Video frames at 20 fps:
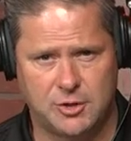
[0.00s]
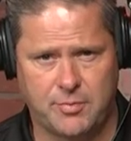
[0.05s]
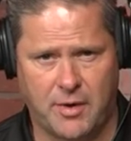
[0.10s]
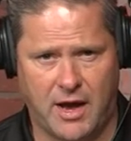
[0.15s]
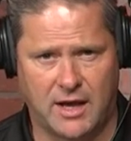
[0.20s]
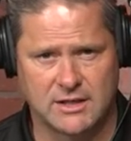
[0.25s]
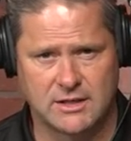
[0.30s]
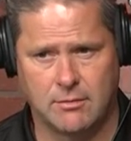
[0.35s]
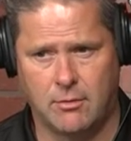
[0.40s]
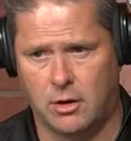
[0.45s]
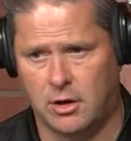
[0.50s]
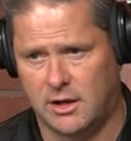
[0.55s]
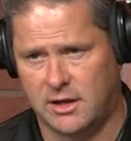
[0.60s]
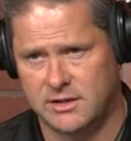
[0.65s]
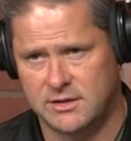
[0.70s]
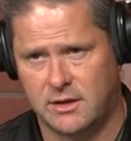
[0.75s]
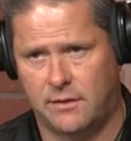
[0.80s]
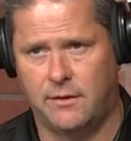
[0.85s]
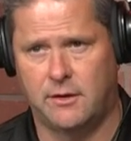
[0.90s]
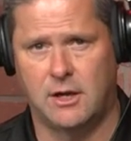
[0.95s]
basketball
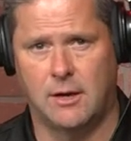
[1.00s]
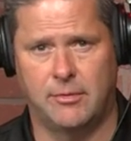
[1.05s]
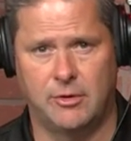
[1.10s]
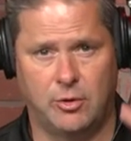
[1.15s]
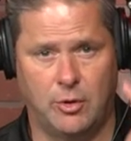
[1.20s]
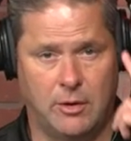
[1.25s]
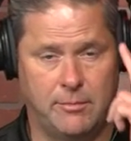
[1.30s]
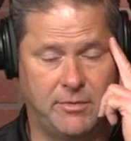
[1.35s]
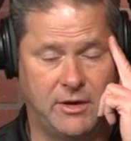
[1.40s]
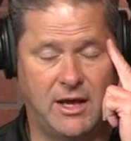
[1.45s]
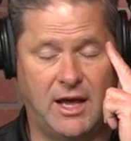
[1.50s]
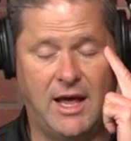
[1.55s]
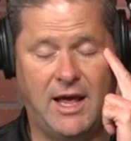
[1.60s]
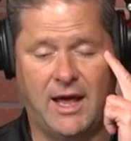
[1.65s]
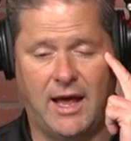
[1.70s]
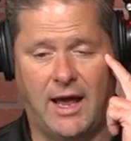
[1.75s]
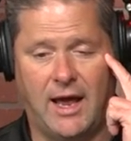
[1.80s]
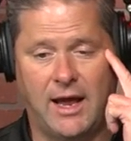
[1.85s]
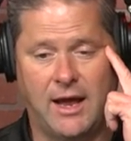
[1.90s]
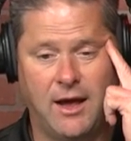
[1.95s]
is than the
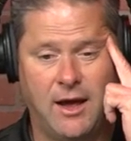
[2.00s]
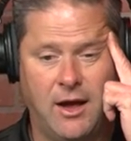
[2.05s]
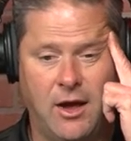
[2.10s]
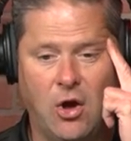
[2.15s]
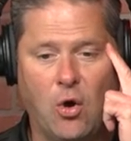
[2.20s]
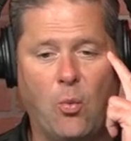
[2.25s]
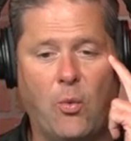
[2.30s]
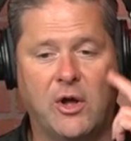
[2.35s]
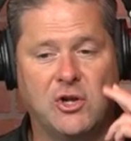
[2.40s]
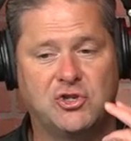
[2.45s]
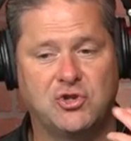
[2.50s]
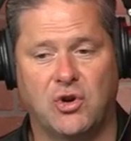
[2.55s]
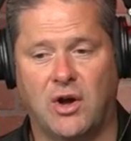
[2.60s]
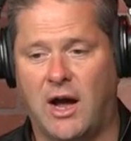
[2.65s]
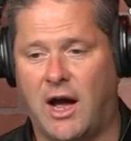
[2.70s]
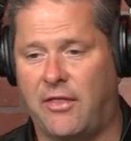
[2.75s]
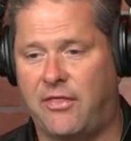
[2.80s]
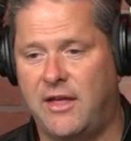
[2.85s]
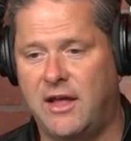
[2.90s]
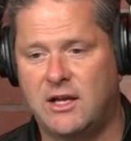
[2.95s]
WNBA, which
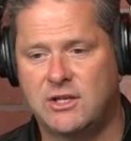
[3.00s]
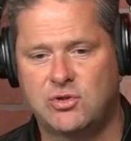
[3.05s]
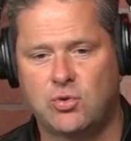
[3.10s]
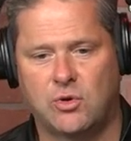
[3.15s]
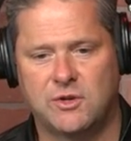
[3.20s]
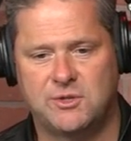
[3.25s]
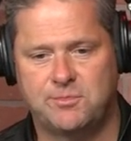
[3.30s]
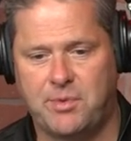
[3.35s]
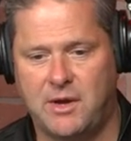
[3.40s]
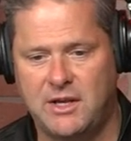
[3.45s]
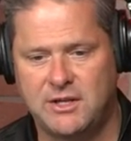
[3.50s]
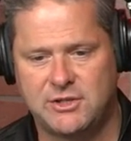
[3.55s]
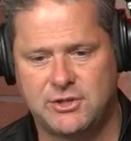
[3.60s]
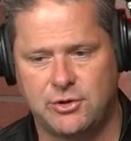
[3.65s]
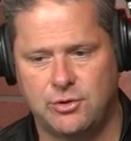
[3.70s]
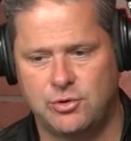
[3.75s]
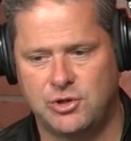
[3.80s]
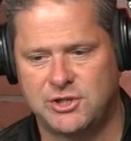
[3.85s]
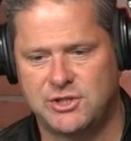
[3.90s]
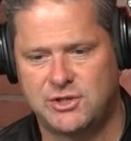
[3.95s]
I think sort of speaks
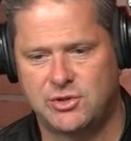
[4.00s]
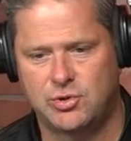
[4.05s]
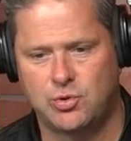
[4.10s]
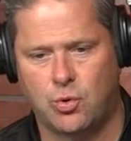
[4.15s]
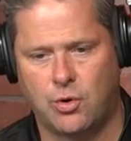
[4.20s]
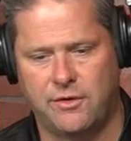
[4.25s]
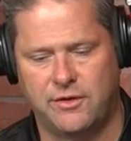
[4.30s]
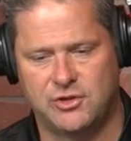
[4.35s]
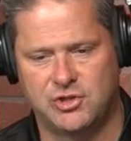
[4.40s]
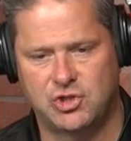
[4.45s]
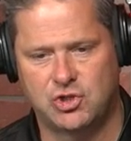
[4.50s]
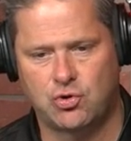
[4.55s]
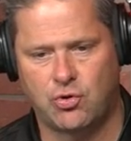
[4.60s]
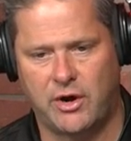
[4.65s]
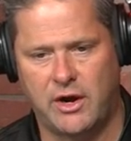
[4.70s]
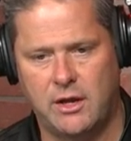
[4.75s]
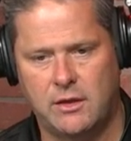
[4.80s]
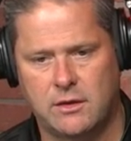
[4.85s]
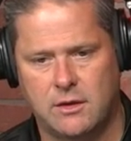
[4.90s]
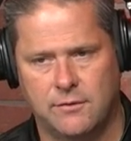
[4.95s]
to just the sort of the
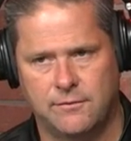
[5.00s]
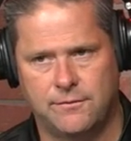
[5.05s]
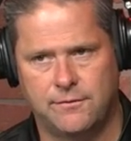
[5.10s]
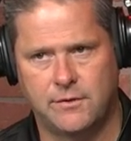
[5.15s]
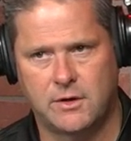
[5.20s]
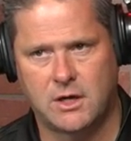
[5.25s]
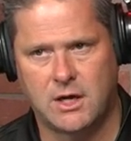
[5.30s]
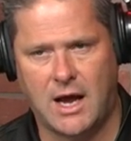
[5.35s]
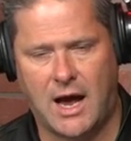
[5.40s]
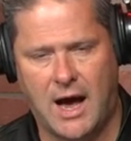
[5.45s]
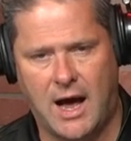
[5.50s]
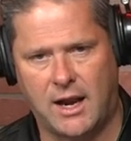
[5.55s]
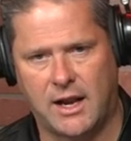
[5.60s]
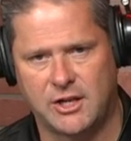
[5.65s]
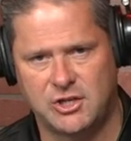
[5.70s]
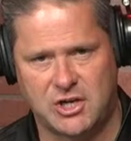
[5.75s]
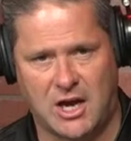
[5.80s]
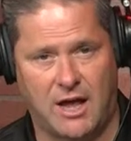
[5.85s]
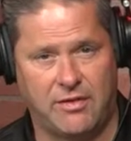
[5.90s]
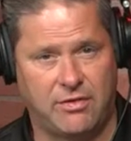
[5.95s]
strength of
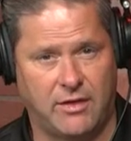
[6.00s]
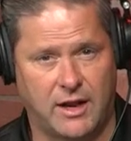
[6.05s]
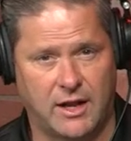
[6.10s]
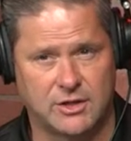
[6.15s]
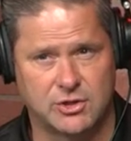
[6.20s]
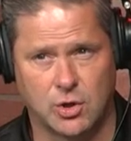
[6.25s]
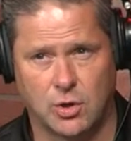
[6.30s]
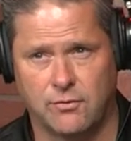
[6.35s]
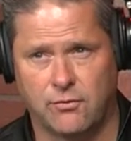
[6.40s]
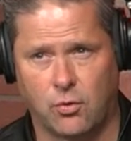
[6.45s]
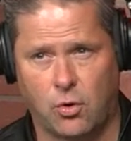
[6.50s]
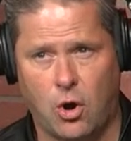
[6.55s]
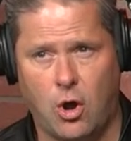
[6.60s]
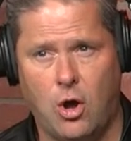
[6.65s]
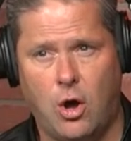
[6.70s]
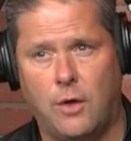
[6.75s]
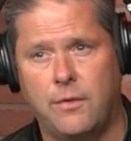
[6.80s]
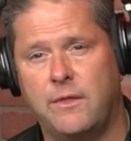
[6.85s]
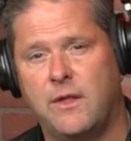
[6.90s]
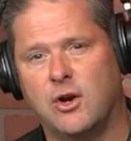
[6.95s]
college athletics
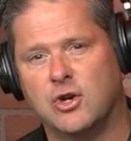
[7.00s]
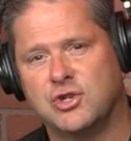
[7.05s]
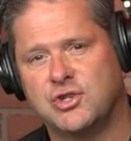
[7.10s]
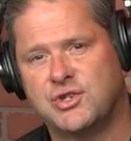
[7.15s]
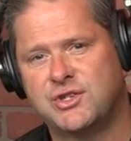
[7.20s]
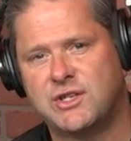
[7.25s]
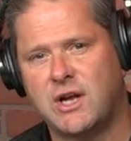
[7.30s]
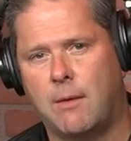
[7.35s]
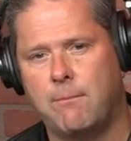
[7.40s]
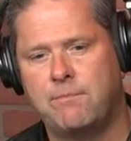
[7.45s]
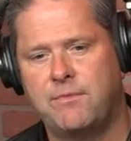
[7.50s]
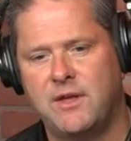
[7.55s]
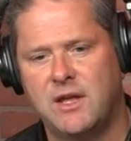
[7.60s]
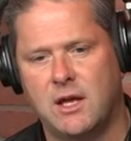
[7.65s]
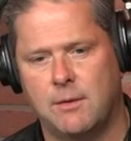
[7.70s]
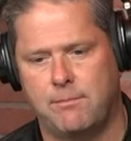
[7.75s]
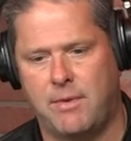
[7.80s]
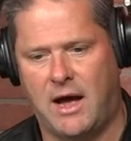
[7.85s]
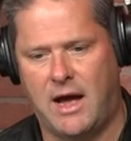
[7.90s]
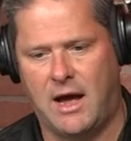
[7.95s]
overall. There's something
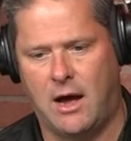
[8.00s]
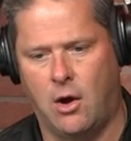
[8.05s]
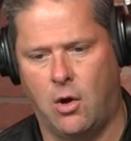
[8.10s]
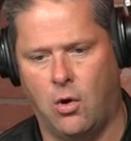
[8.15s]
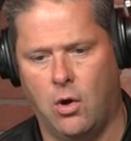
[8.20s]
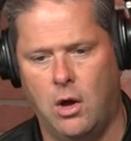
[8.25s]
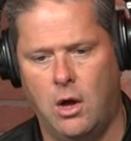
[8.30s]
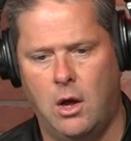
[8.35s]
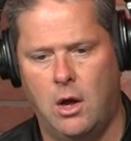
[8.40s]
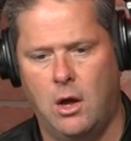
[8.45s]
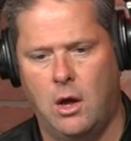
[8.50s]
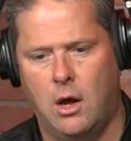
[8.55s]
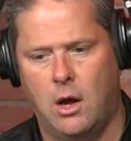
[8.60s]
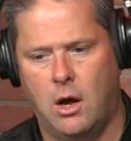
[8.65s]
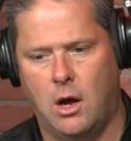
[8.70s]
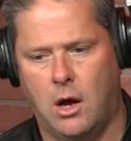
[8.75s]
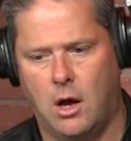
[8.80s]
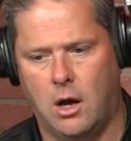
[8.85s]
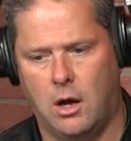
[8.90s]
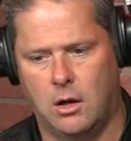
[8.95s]
about
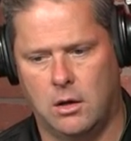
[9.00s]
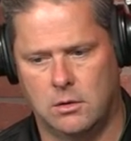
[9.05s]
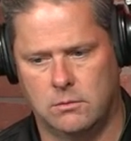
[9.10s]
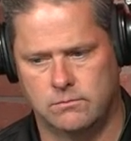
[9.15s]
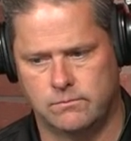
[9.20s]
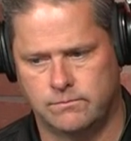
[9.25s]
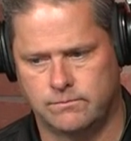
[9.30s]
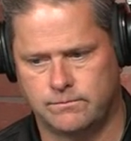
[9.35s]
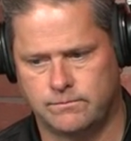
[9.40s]
college